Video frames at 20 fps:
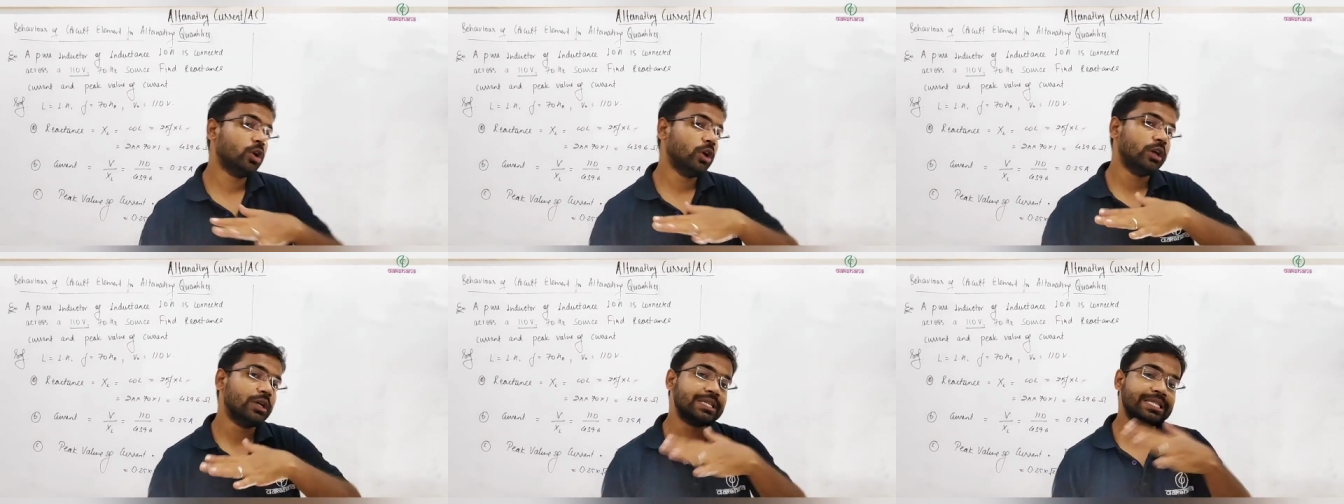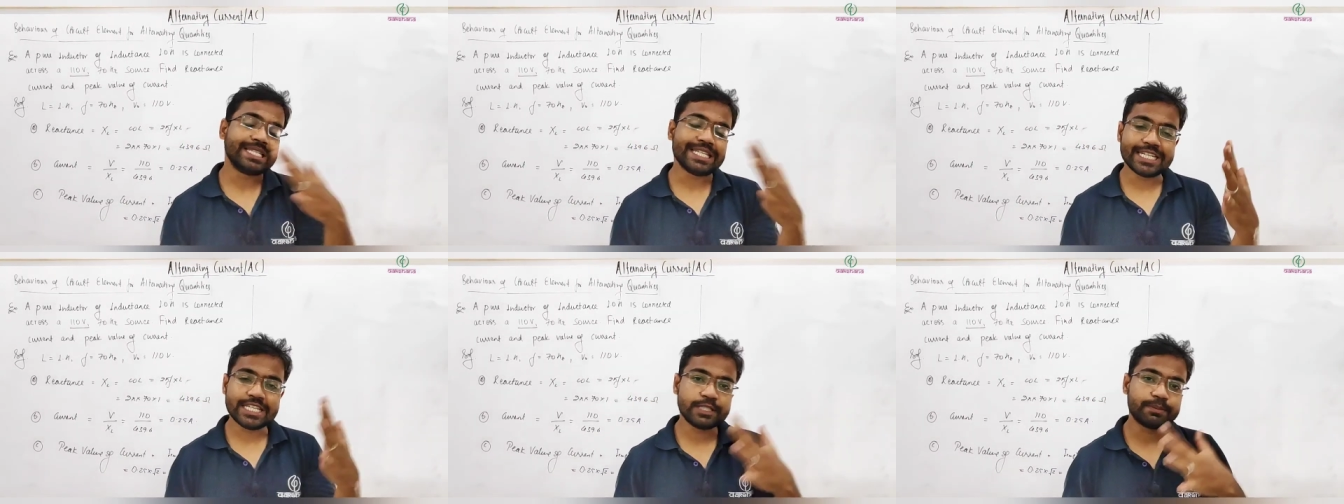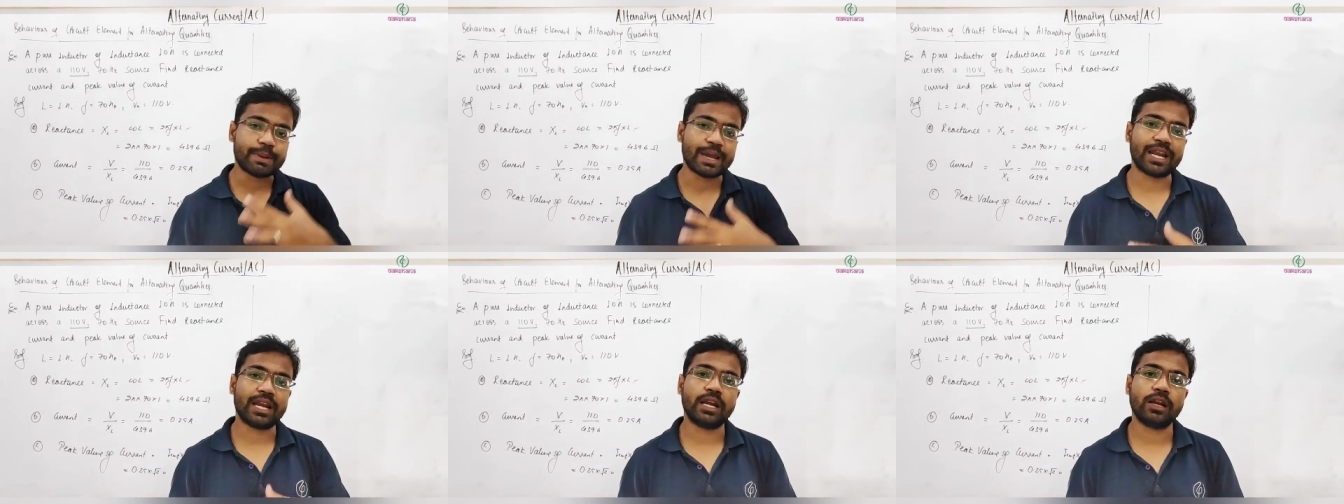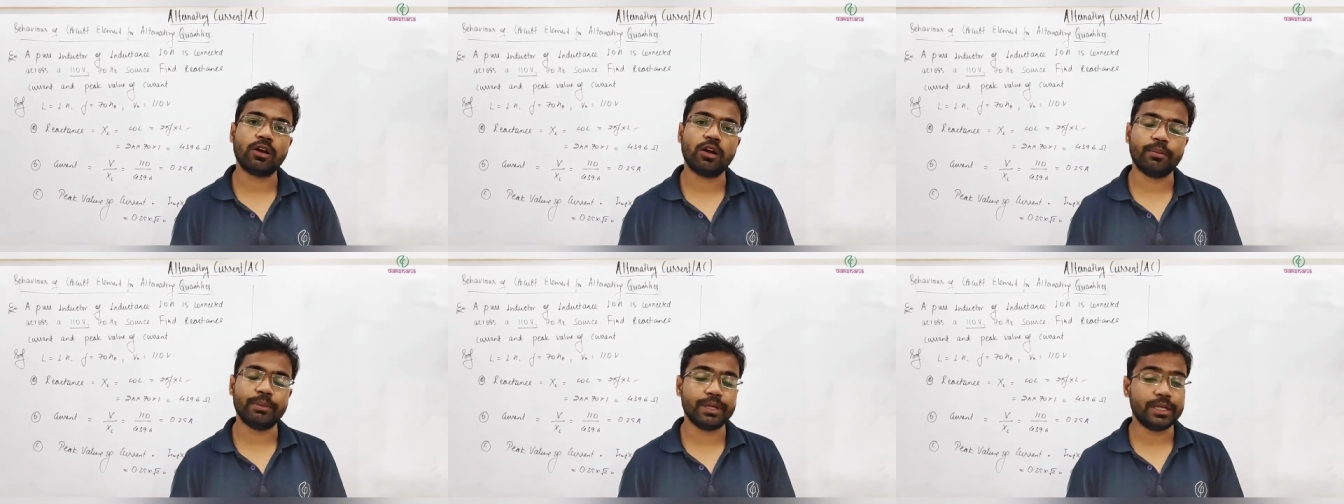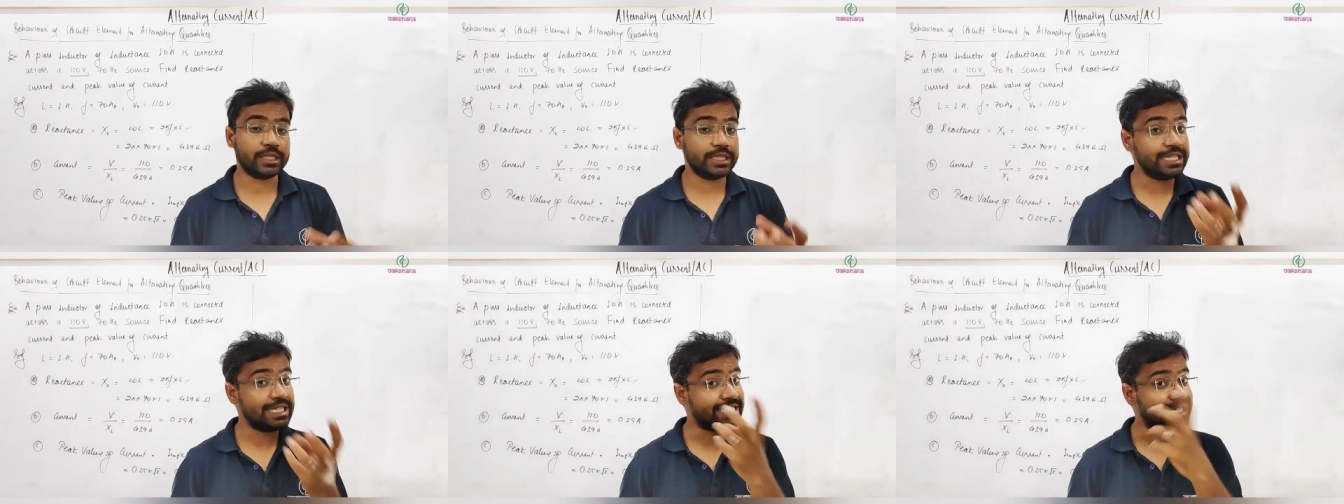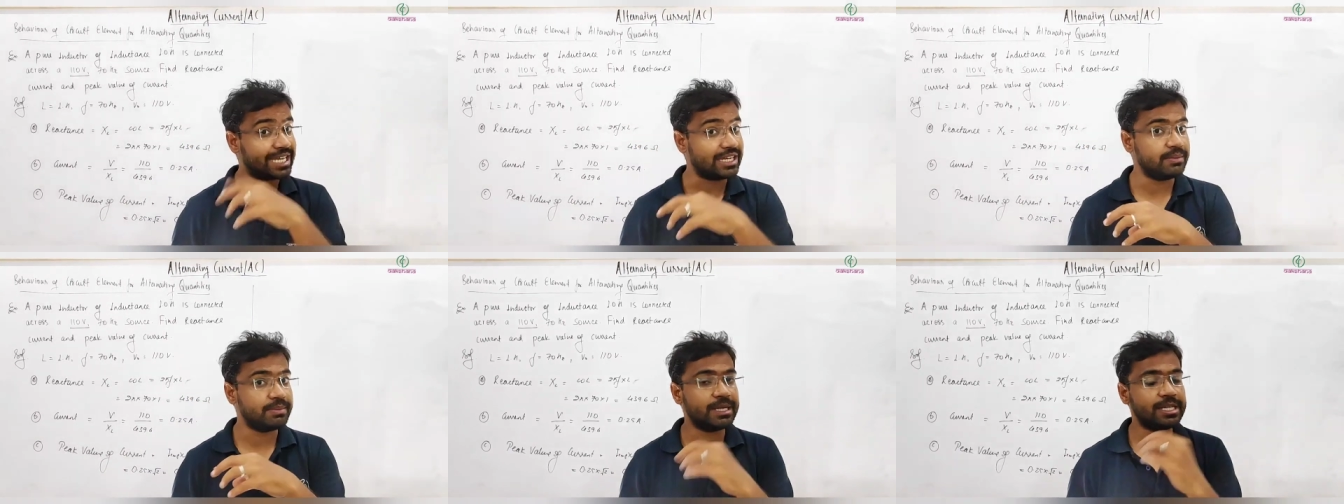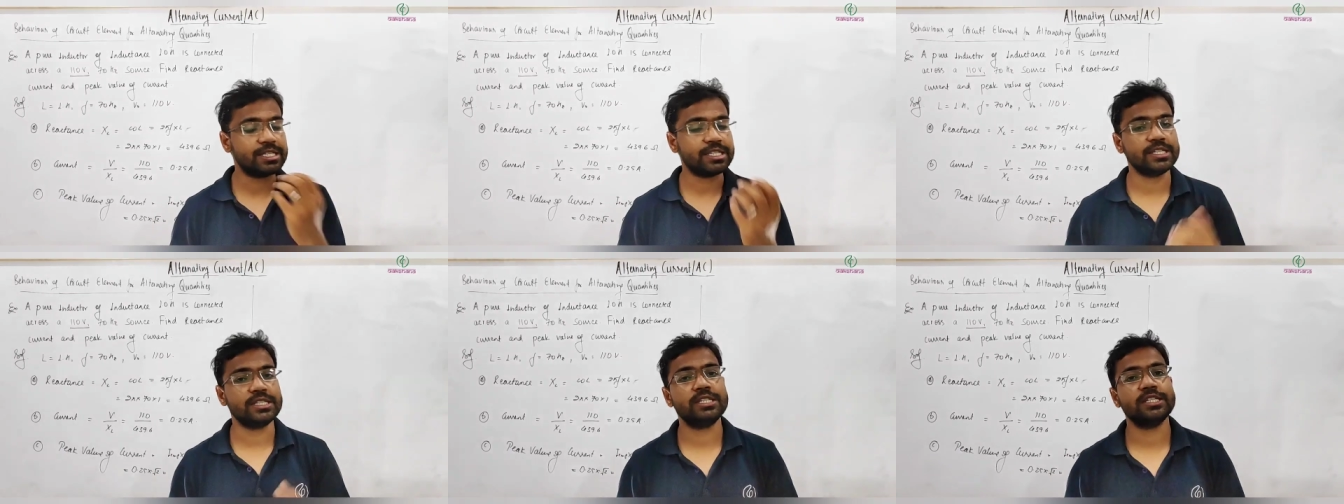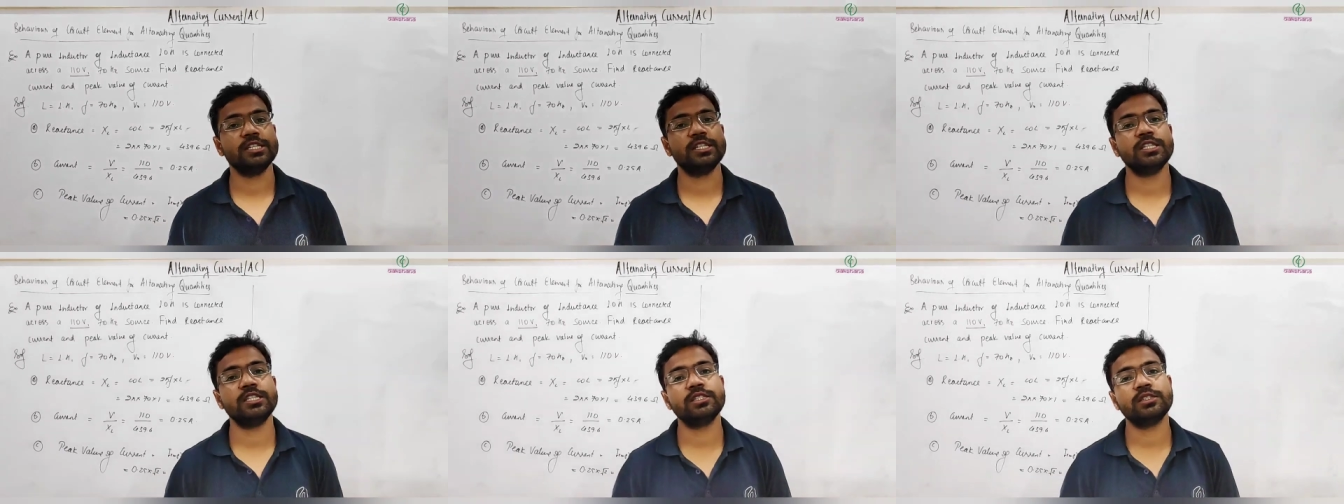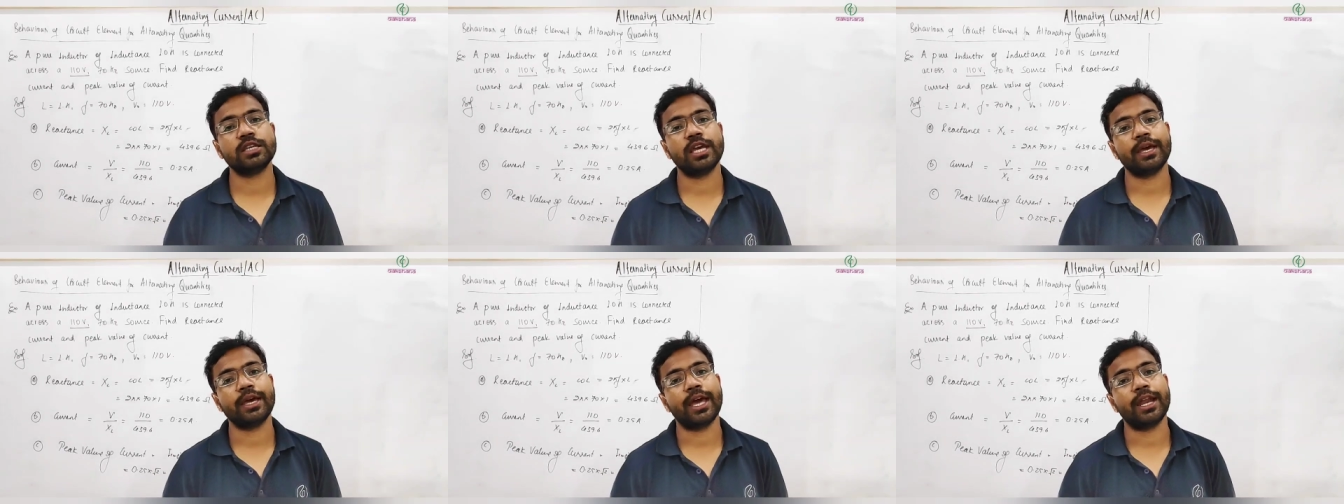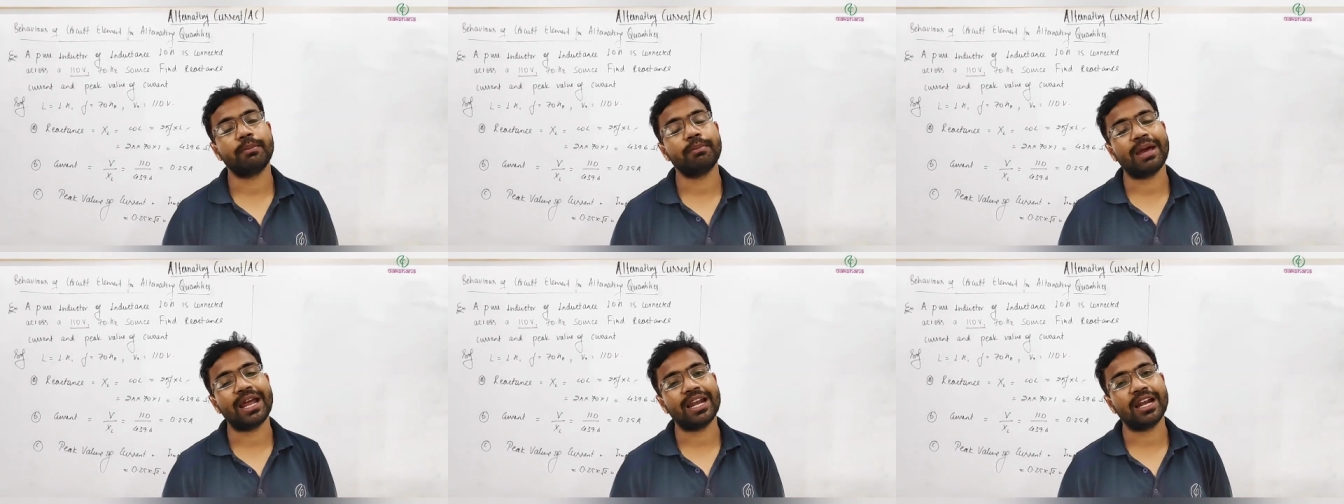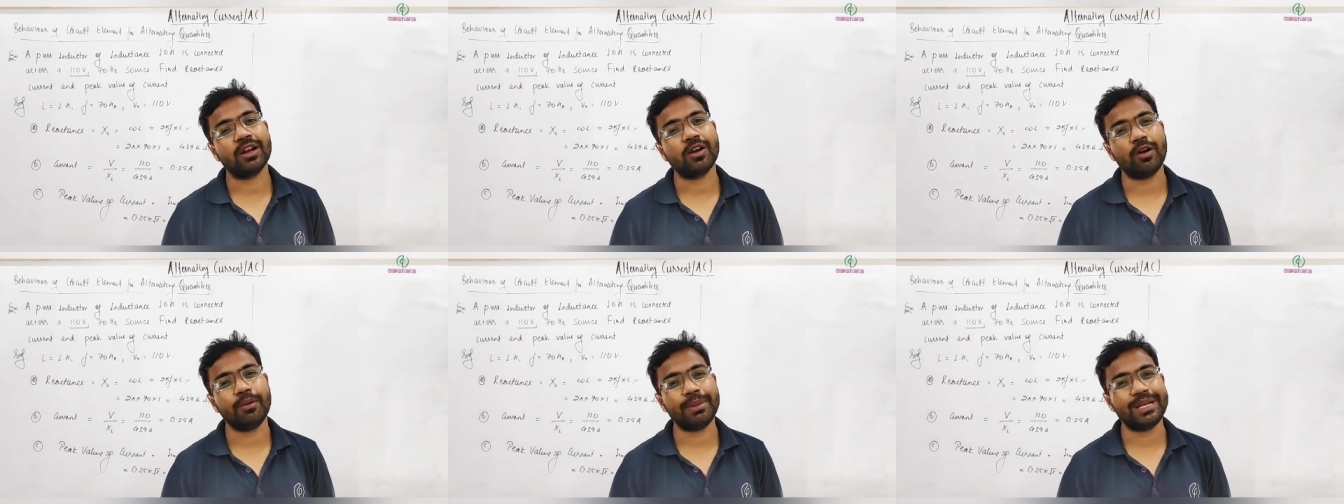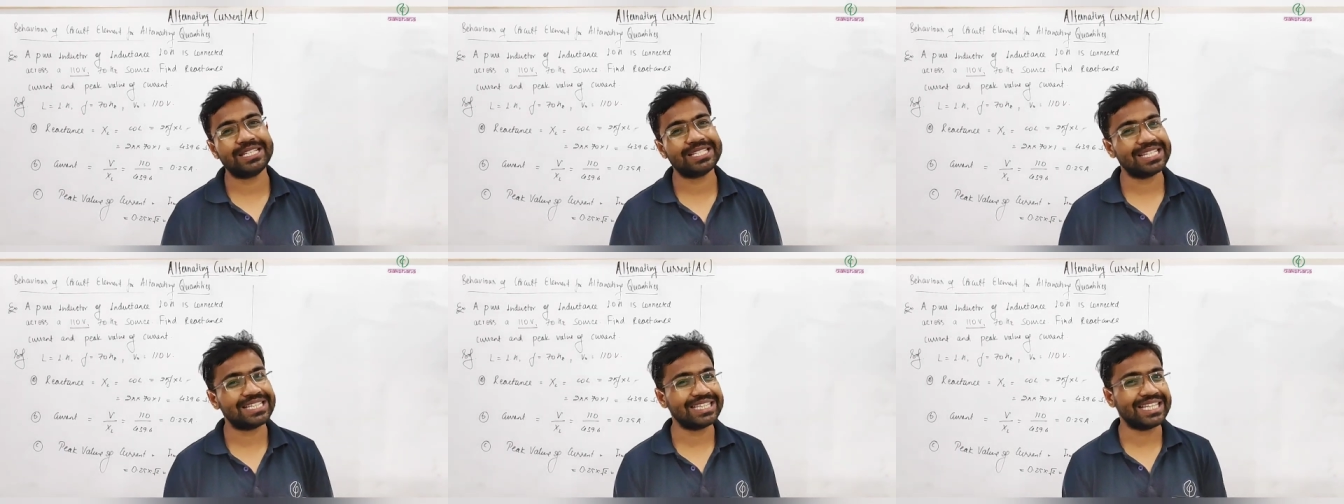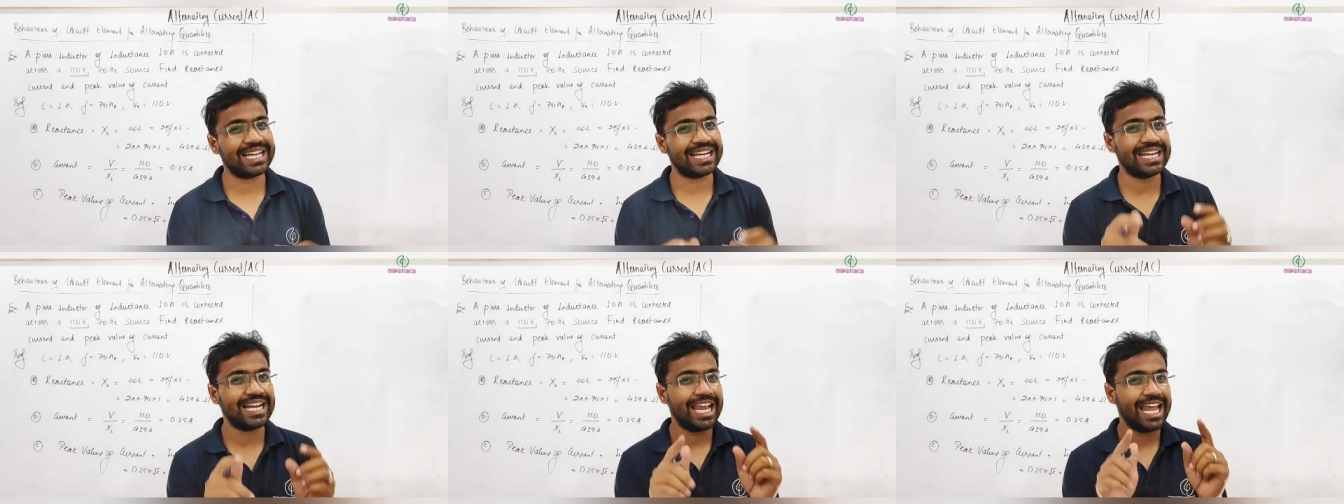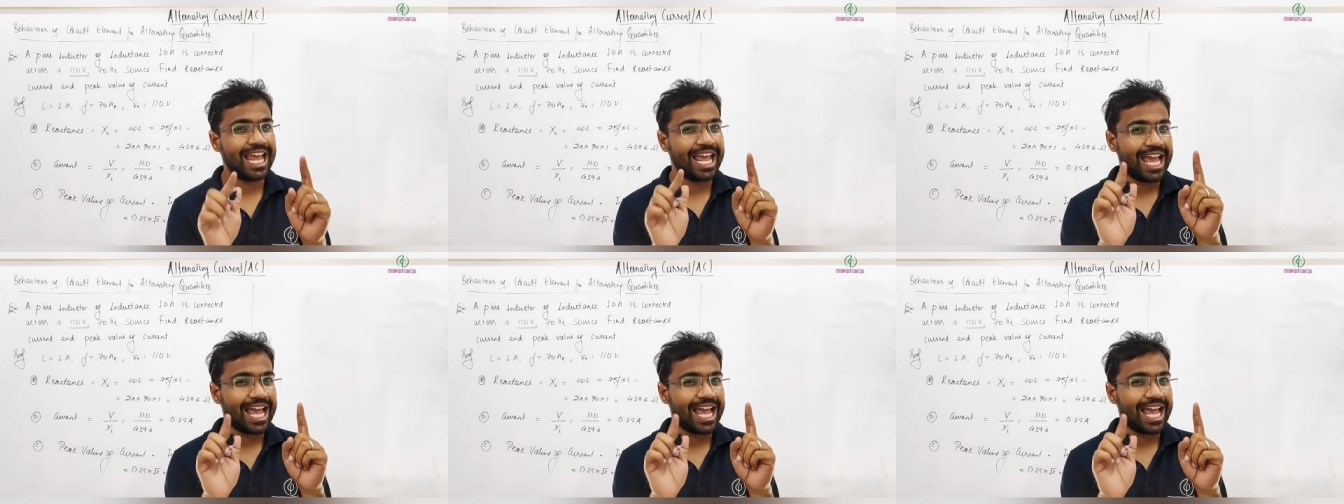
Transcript: series parallel these elements in series and parallel combination, then